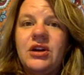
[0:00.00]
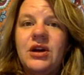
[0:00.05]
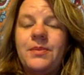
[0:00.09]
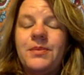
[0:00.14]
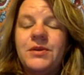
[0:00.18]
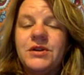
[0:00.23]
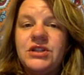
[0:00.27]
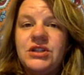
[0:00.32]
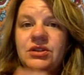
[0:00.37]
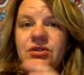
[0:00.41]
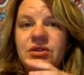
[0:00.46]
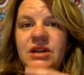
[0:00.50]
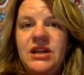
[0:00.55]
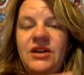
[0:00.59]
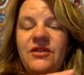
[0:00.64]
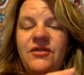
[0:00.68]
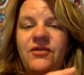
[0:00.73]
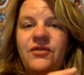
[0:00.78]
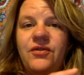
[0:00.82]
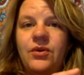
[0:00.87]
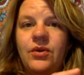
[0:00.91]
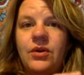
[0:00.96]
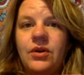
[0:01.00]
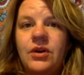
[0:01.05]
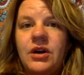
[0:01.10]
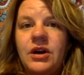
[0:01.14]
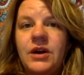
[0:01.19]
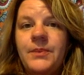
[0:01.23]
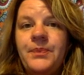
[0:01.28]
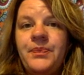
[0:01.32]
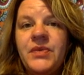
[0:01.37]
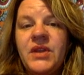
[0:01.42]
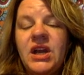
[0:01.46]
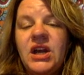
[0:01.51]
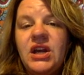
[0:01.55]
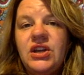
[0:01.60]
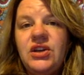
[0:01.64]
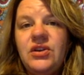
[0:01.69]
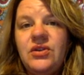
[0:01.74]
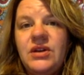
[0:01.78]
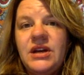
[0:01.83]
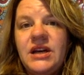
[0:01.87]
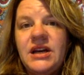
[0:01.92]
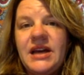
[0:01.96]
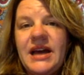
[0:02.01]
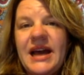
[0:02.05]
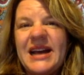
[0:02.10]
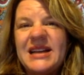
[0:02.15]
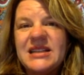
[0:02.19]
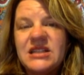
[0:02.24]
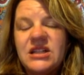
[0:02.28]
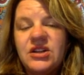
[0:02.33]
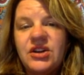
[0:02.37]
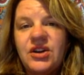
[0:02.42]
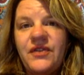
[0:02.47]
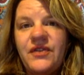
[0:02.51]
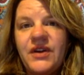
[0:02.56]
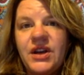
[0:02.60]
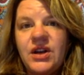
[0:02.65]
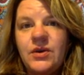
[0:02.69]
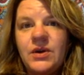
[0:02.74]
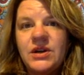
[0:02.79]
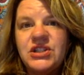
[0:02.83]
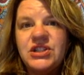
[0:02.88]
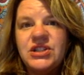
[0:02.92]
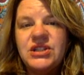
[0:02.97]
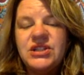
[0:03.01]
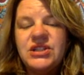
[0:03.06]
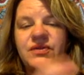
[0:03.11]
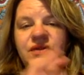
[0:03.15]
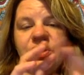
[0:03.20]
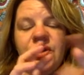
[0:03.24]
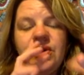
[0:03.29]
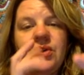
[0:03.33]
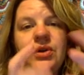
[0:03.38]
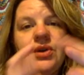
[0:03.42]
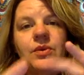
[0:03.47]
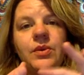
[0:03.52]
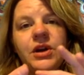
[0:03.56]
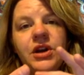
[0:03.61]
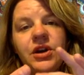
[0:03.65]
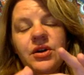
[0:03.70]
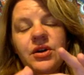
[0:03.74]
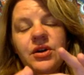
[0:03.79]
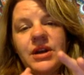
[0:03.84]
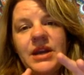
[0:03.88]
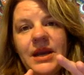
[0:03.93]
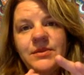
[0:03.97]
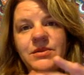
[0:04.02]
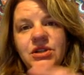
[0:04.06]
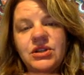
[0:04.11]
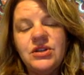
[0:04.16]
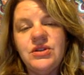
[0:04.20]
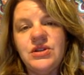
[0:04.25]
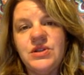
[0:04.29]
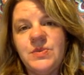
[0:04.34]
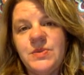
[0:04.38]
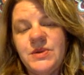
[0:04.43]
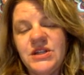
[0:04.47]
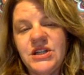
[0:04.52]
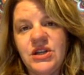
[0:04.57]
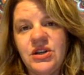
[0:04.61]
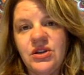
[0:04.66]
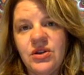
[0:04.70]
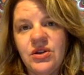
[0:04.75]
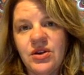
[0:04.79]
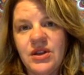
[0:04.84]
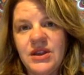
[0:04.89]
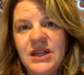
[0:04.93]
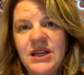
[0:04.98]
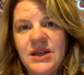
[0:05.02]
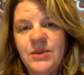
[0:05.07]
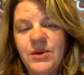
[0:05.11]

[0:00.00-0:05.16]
opportunity for you to ask clarifying questions. If you know you want your game to do this particular thing,